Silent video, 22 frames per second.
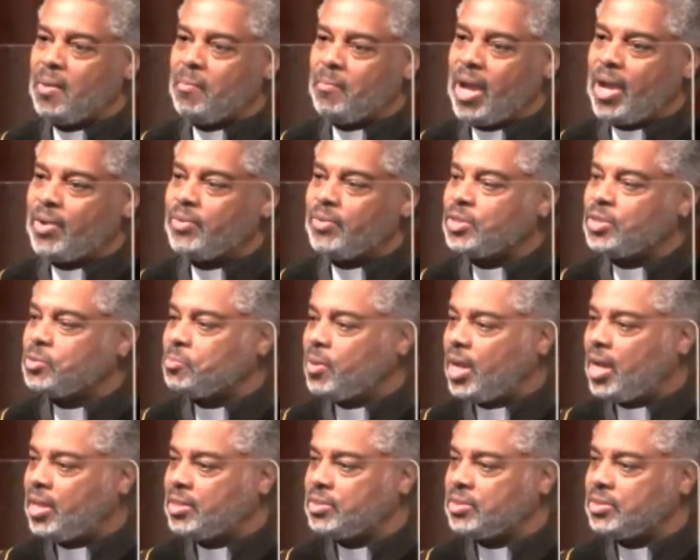My
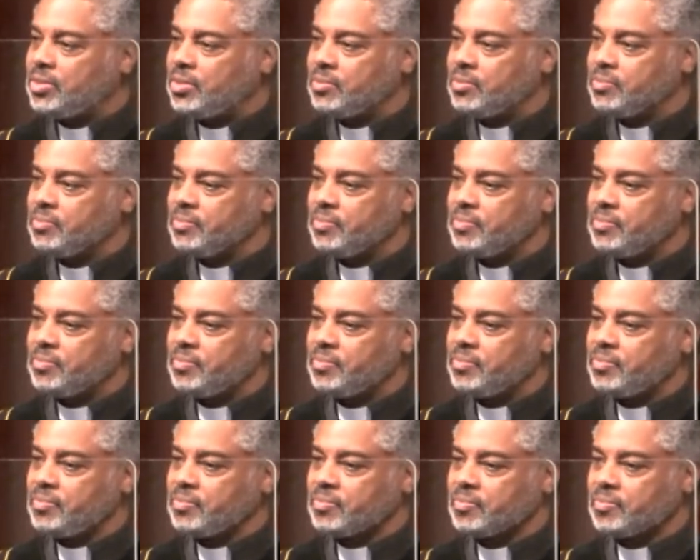response,
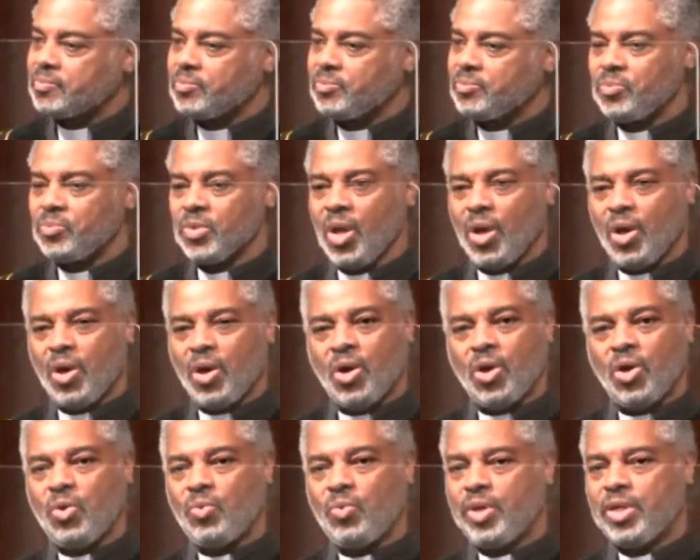
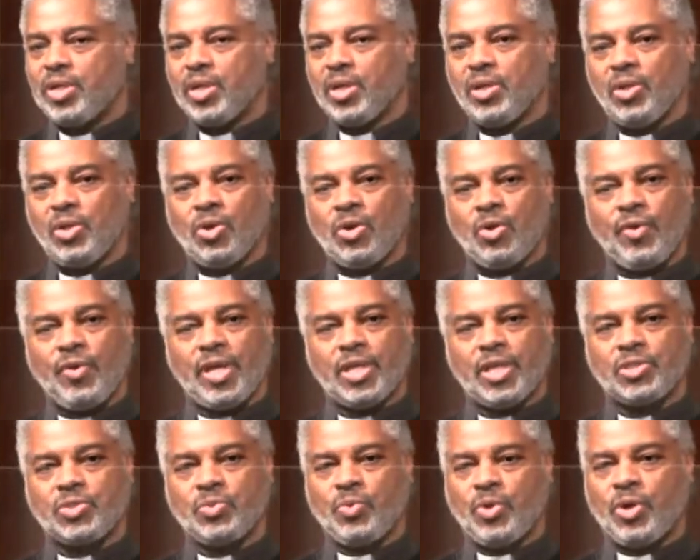oh, what a
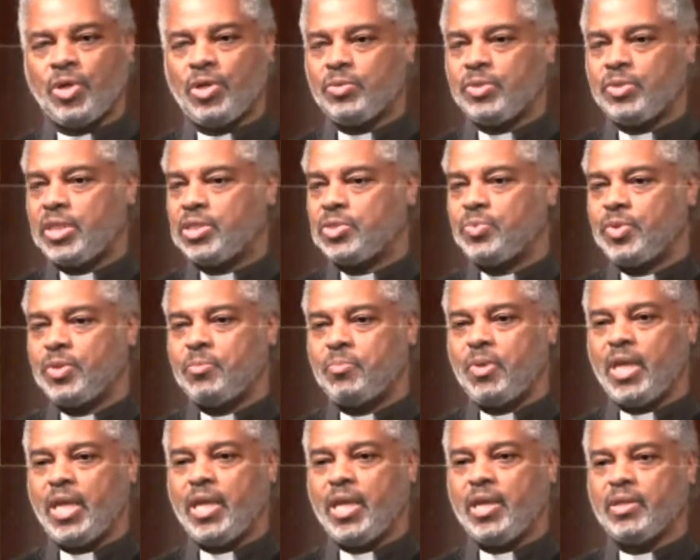glorious world this would
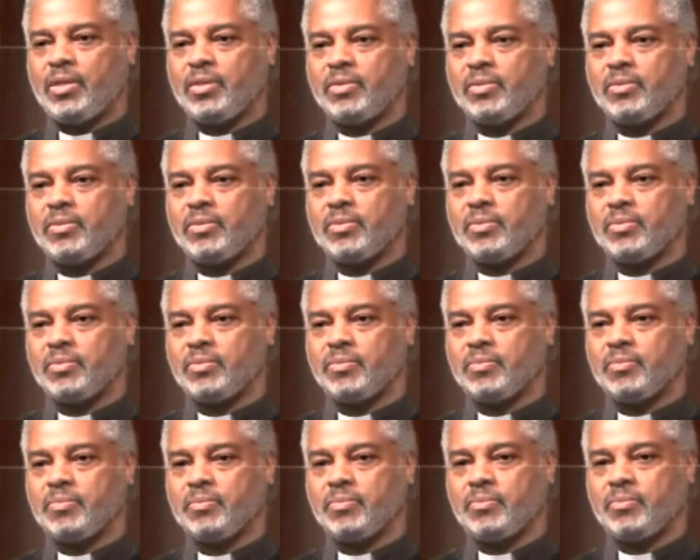be.
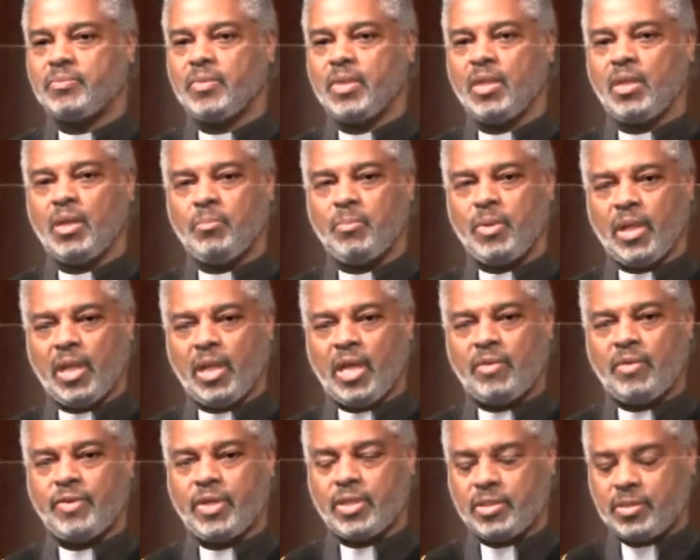
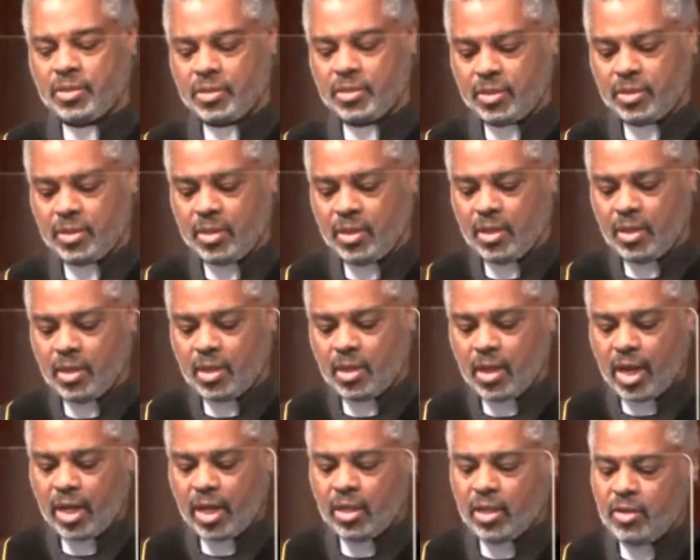Beloved,
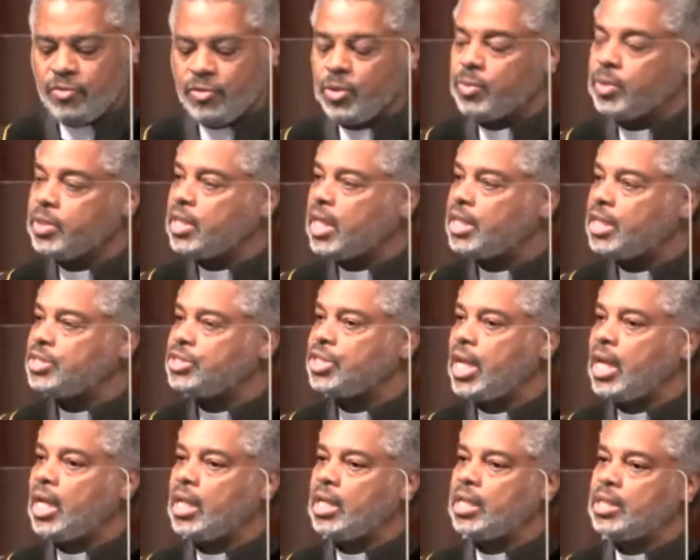I leave you with that
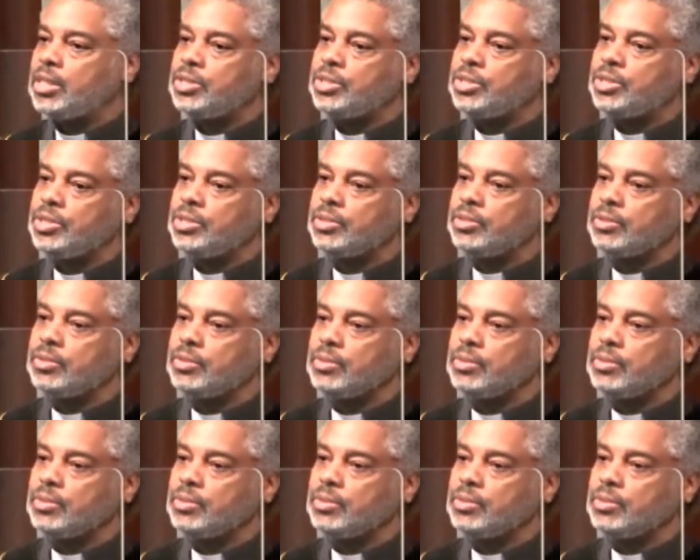challenge.